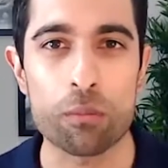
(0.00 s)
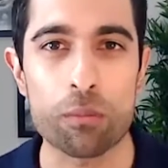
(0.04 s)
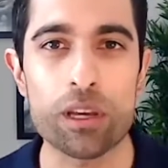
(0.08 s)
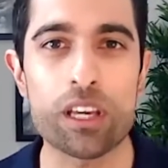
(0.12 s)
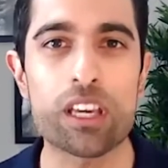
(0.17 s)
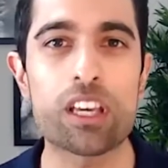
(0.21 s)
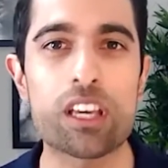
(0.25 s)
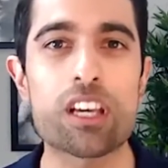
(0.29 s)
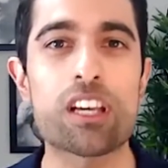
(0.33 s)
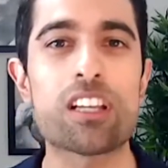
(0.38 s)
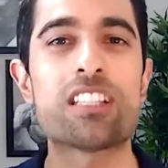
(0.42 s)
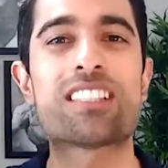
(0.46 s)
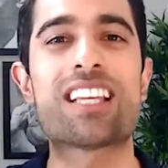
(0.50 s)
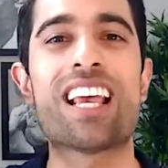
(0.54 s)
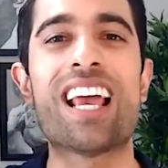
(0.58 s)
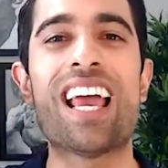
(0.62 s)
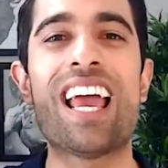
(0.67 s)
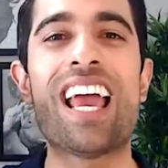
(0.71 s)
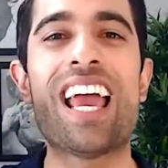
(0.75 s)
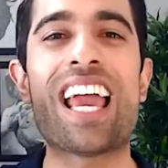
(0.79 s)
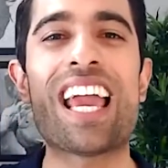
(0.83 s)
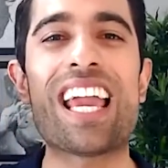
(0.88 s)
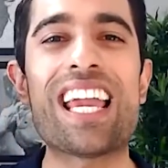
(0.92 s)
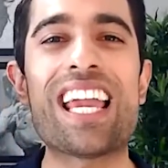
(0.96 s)
because
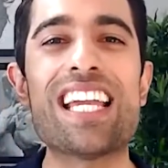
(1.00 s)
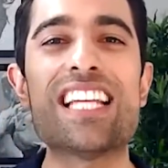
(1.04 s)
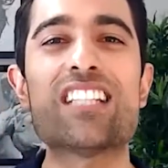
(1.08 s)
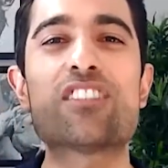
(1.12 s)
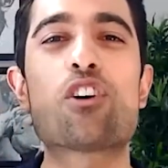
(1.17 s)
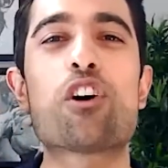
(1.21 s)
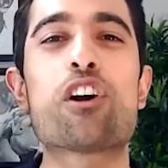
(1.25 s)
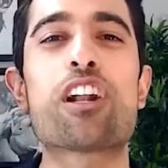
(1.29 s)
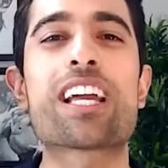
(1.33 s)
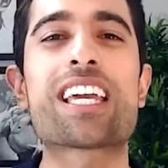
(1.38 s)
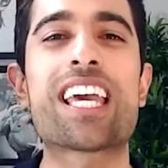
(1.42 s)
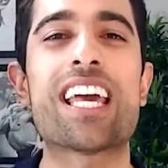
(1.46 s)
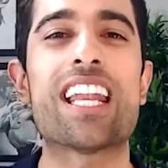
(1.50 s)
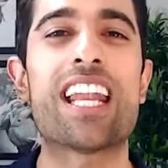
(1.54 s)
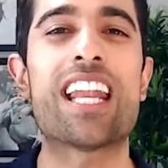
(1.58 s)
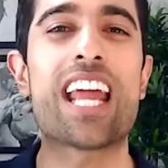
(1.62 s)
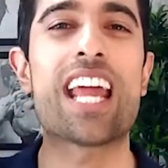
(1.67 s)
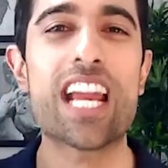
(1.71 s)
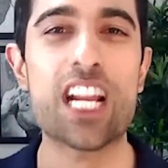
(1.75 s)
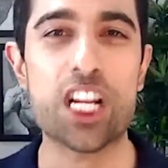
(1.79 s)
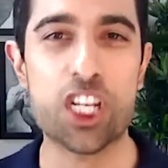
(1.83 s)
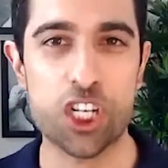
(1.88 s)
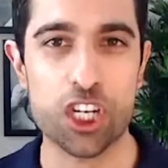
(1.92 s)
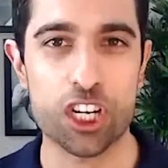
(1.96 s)
he's got a
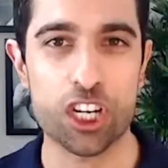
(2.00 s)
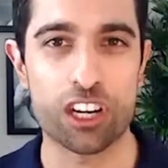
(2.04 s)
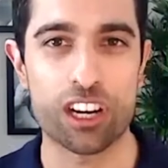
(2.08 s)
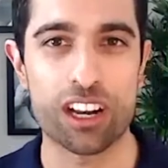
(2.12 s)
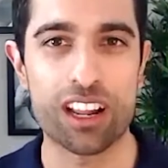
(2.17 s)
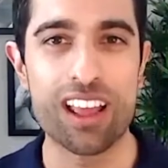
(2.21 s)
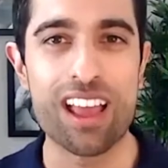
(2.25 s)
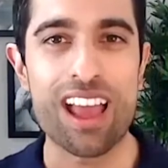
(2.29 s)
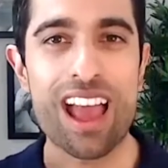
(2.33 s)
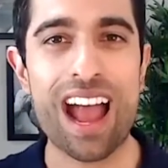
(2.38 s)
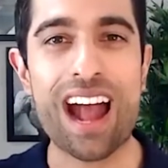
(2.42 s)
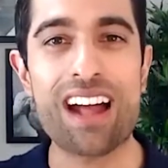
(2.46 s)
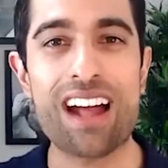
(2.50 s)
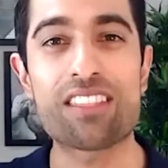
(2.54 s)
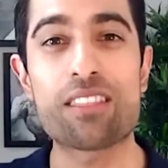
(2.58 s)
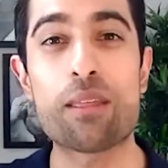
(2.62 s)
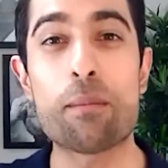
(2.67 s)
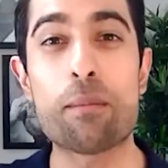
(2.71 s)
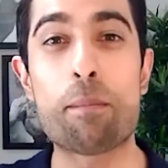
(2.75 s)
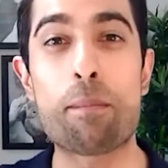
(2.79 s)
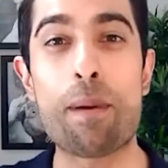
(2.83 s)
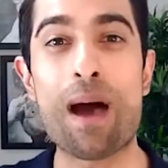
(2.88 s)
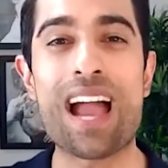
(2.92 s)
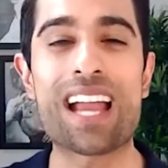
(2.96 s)
connection at the
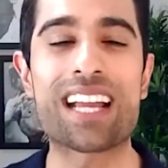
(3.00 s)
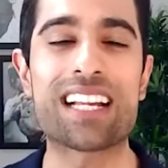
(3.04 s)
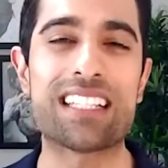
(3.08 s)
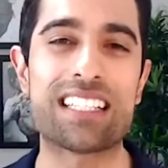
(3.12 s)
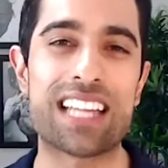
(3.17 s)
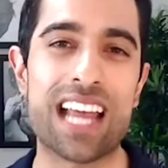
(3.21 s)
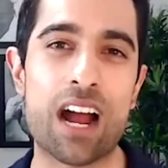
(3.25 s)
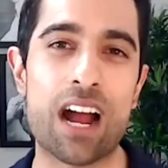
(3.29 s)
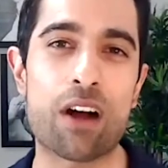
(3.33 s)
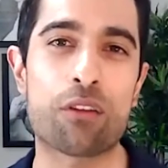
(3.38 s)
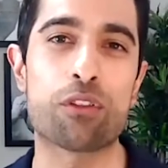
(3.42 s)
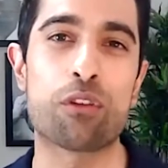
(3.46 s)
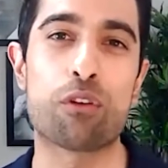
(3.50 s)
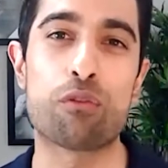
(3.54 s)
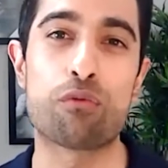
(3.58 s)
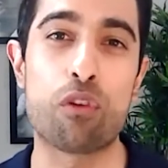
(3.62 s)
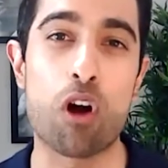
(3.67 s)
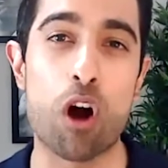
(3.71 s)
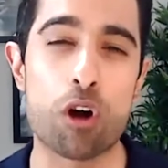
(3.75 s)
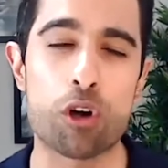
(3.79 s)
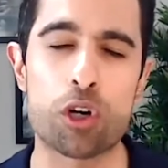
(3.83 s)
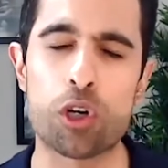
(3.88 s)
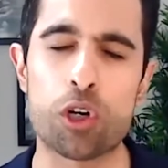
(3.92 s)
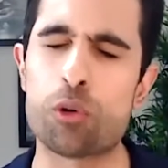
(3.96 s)
bank down the
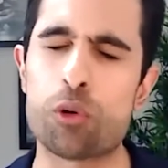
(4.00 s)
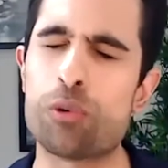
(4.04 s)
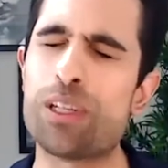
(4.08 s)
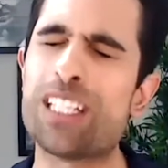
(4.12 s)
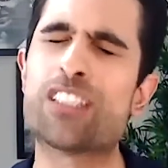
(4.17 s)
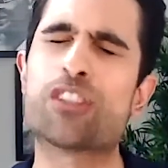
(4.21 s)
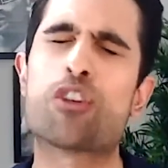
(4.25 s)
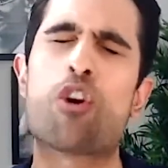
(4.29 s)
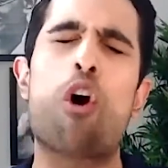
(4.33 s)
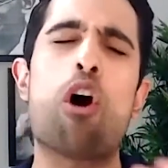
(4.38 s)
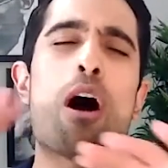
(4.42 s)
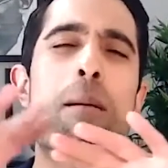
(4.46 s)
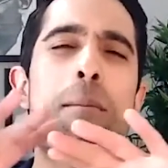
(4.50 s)
road who he's got